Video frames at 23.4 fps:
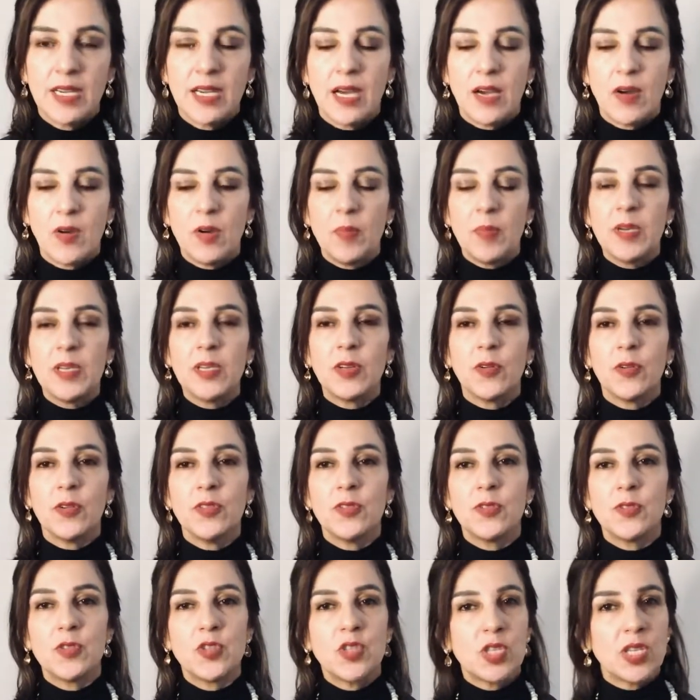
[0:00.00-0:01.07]
How am I going
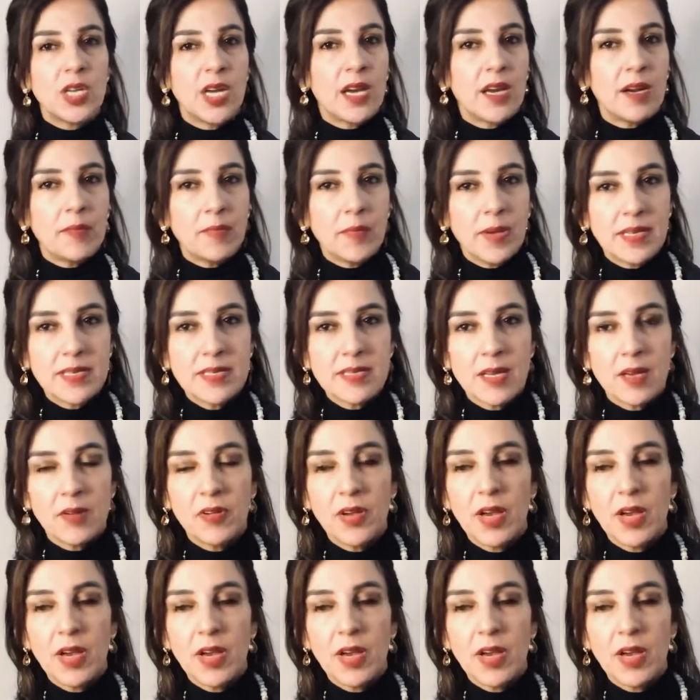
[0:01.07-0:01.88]
to share myself?